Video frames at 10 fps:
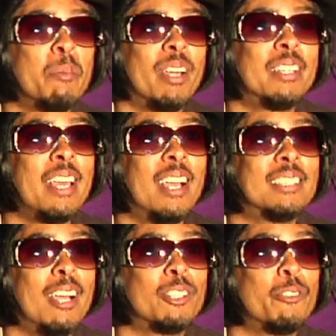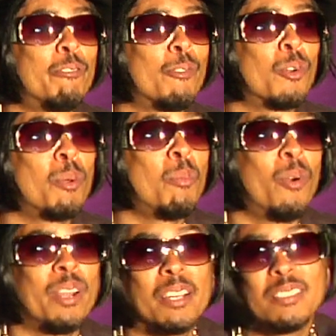to my dad's house at 4 in the
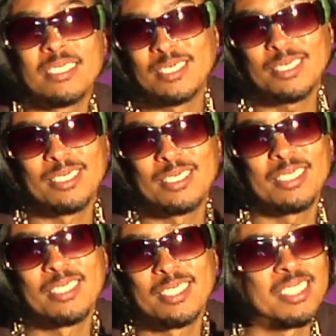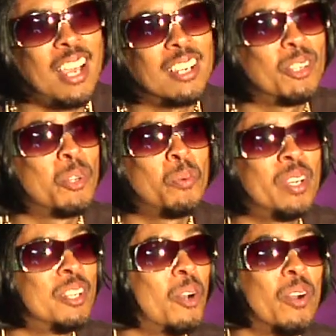morning, knocked on the
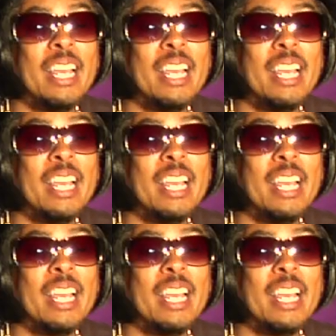window.